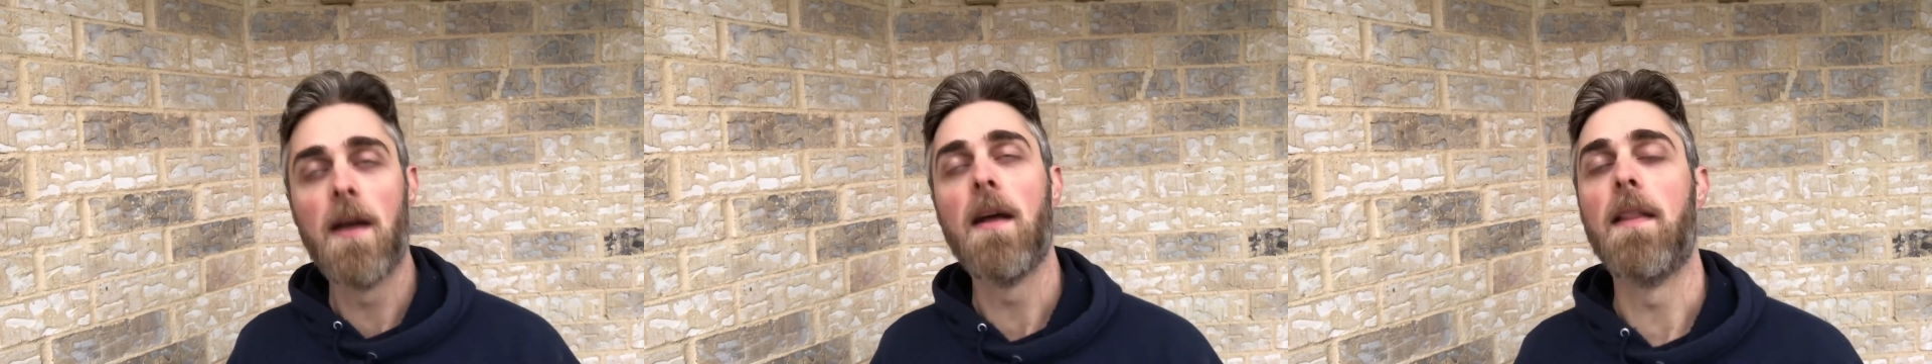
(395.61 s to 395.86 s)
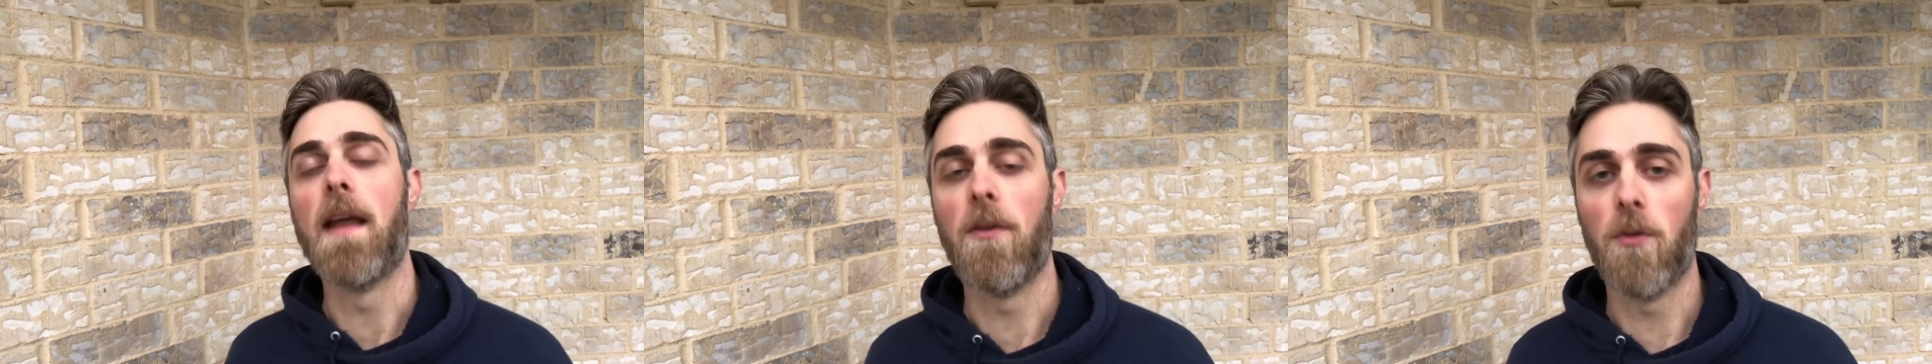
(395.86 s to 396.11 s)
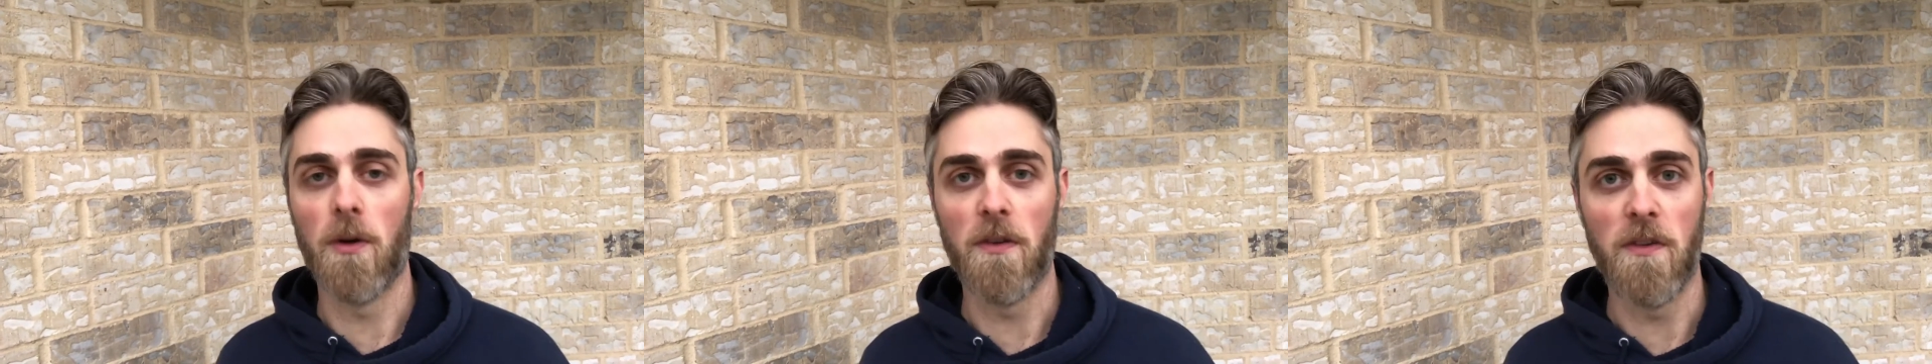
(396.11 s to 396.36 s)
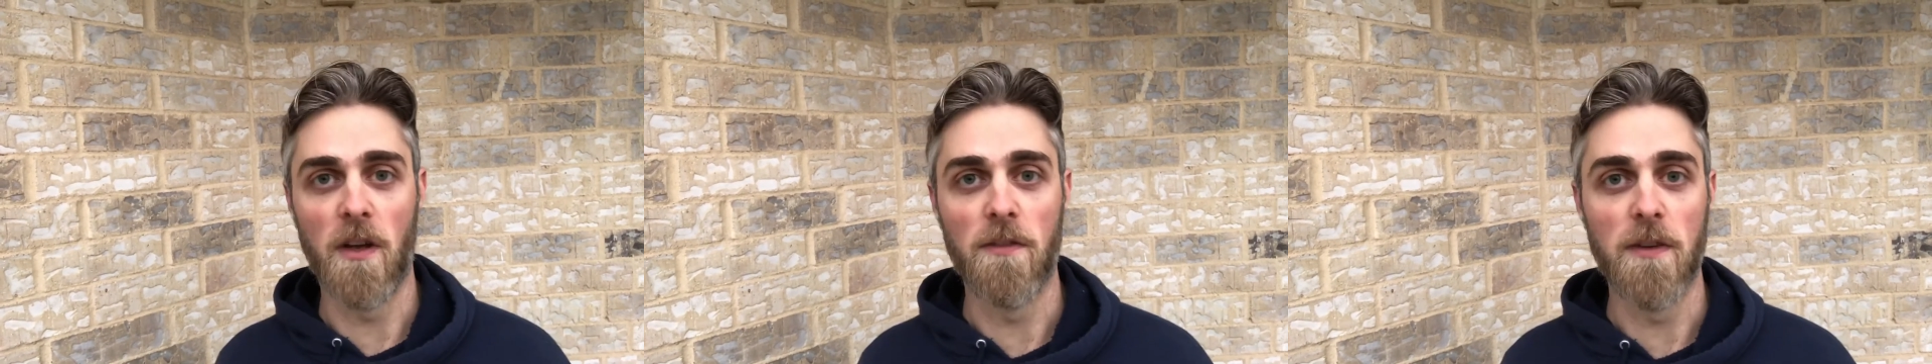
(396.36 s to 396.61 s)
and that sort of
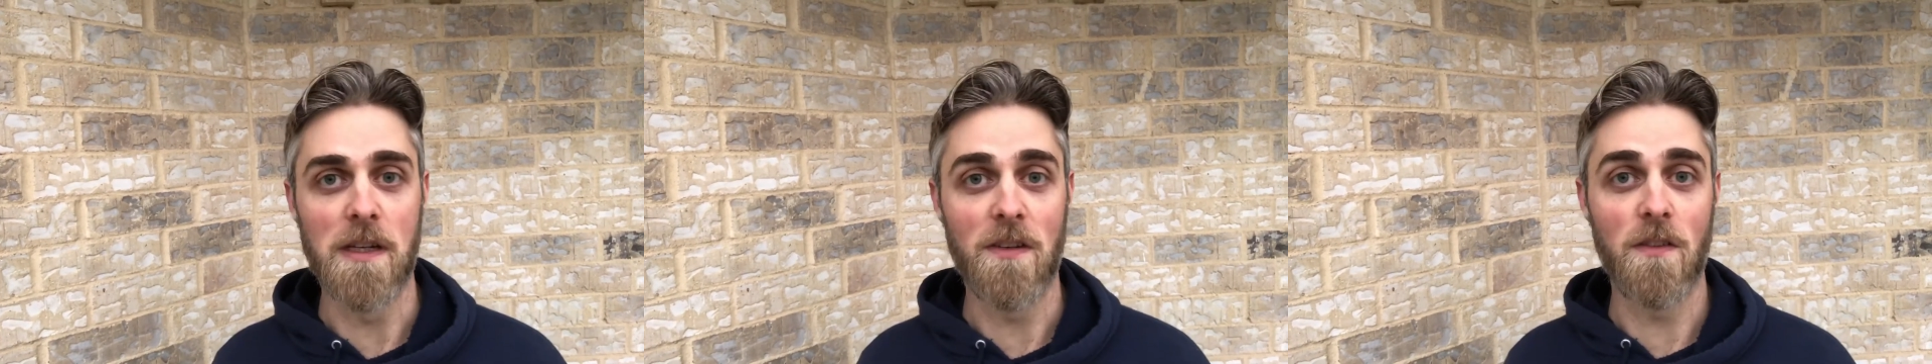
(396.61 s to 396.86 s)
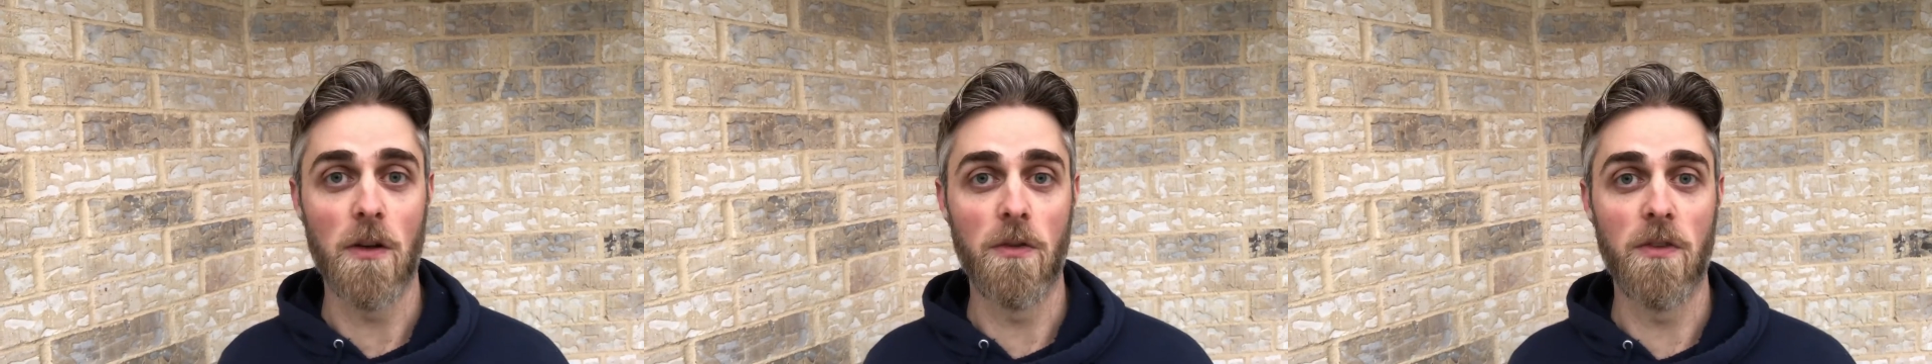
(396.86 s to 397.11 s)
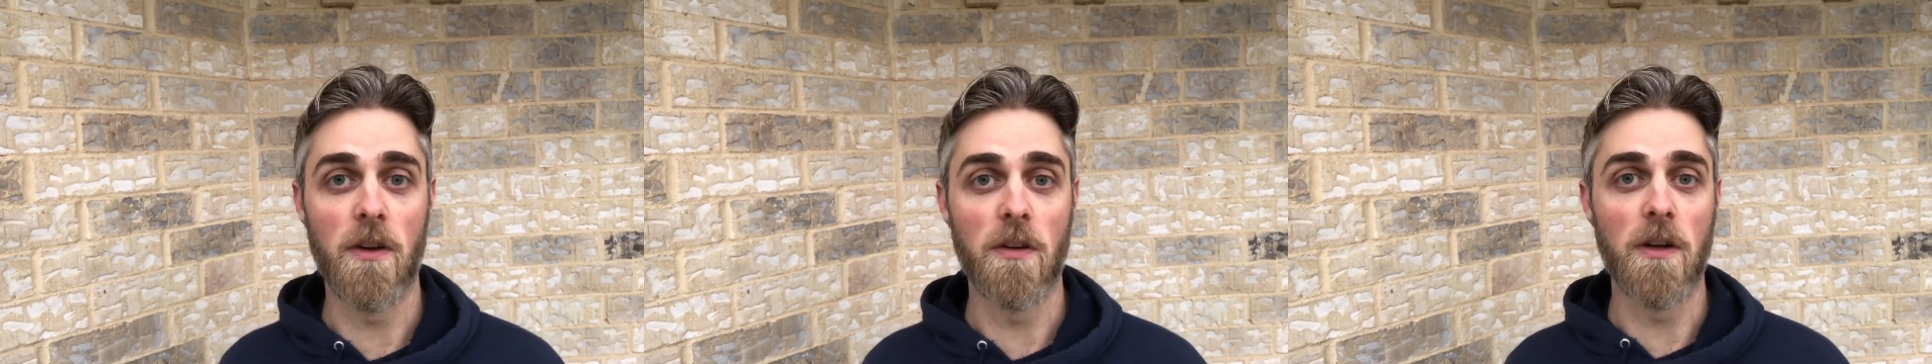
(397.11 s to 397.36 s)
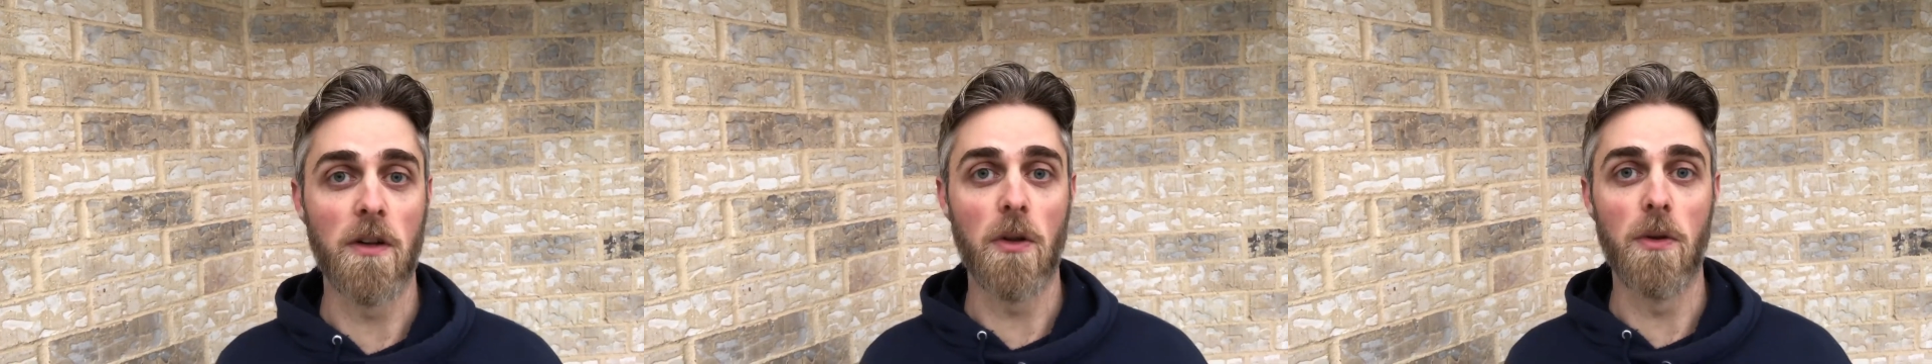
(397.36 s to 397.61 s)
stuff, any stones that are
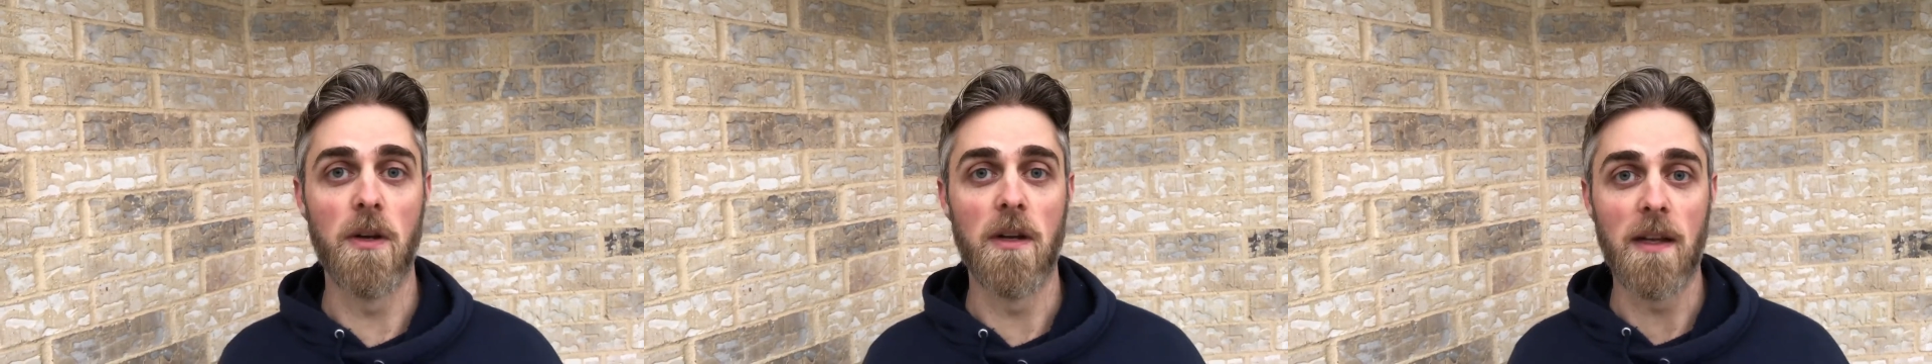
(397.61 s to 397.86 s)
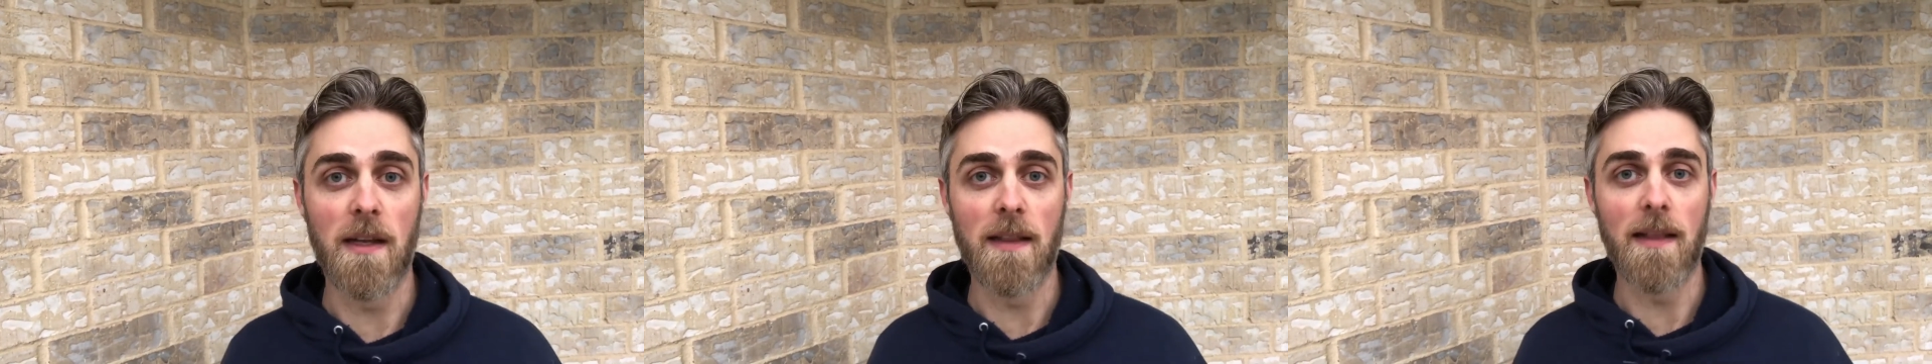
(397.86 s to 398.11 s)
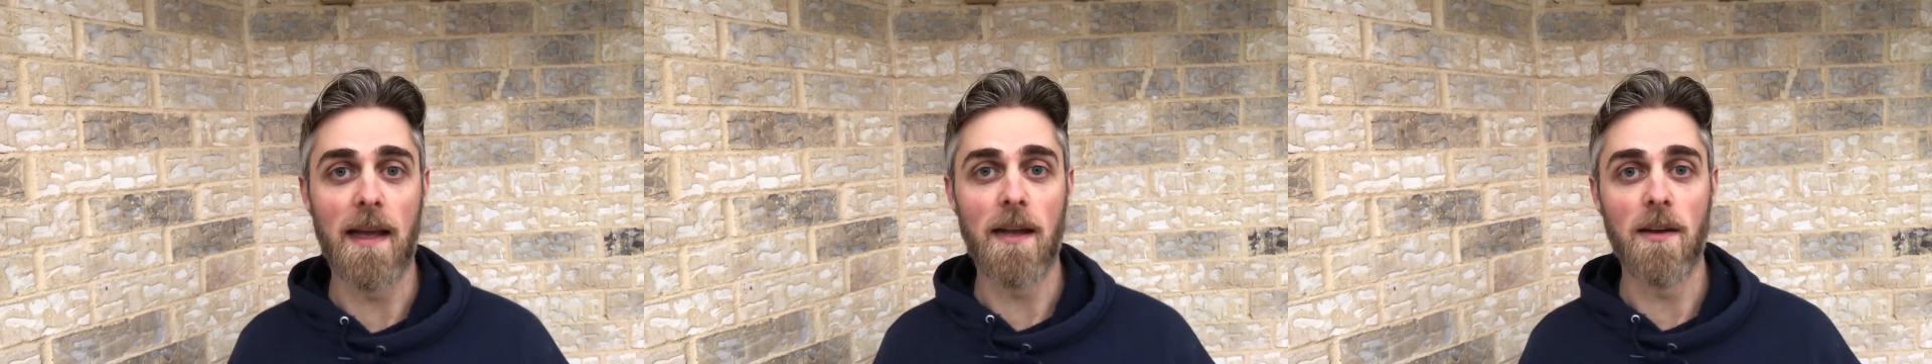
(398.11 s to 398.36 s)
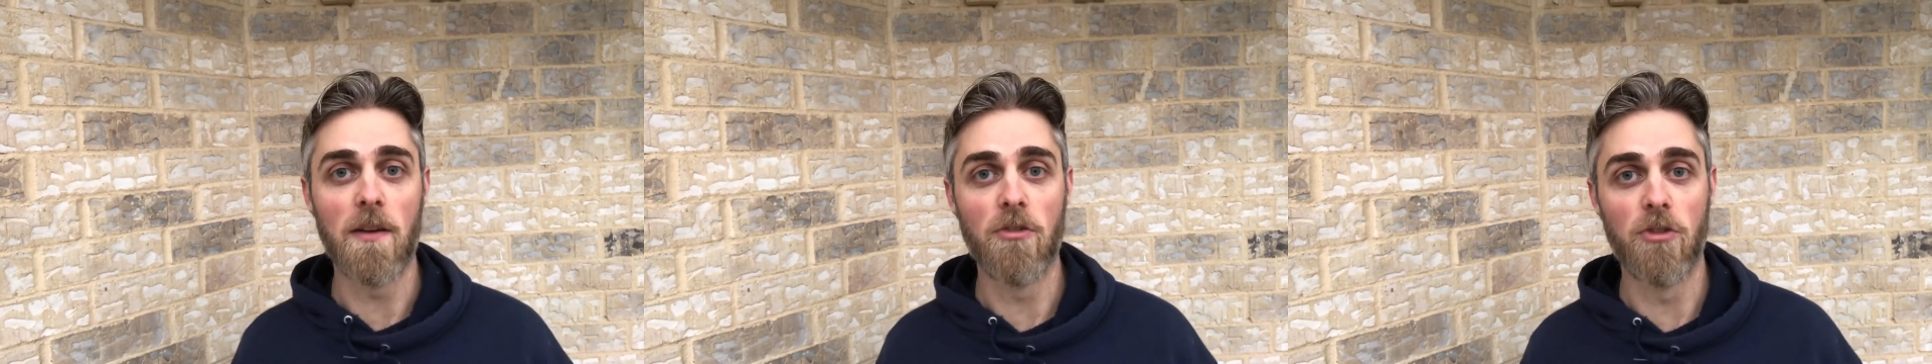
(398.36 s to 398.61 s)
included in that
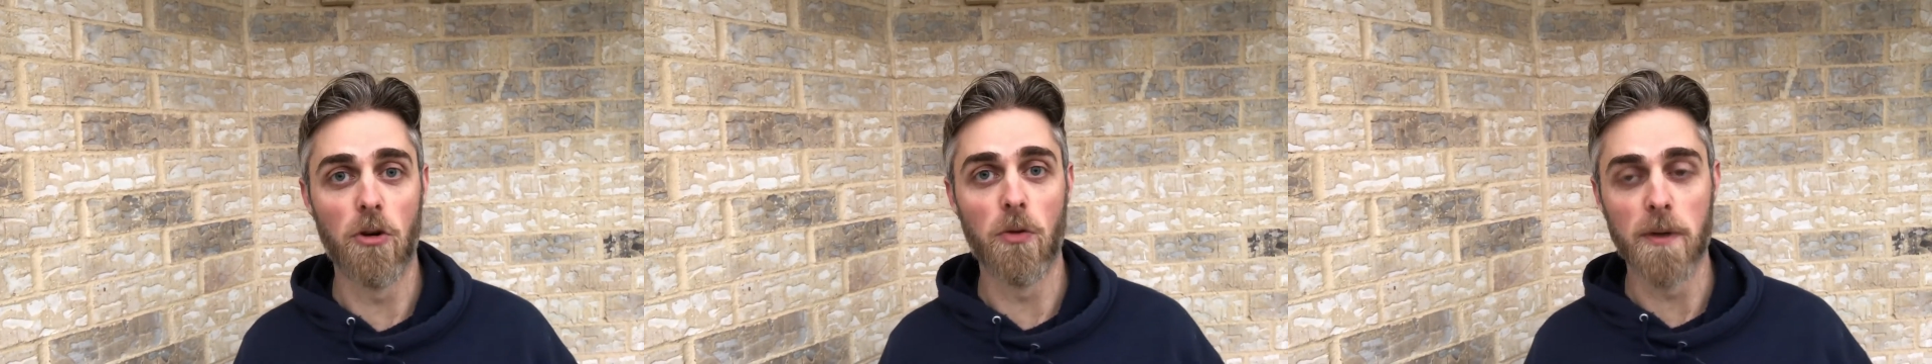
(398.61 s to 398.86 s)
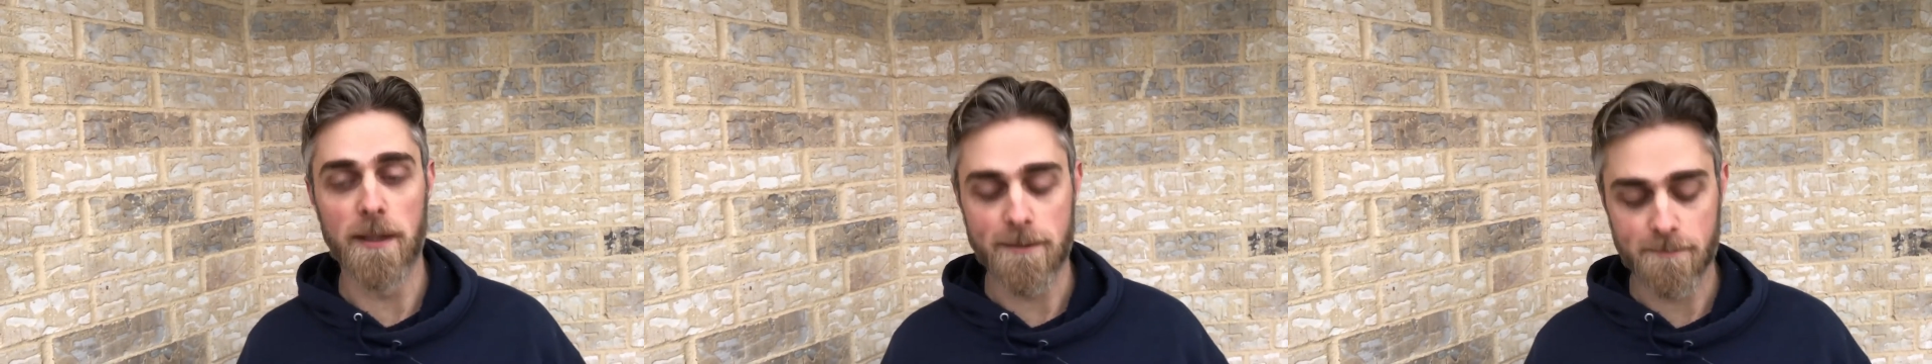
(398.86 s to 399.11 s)
jewelry.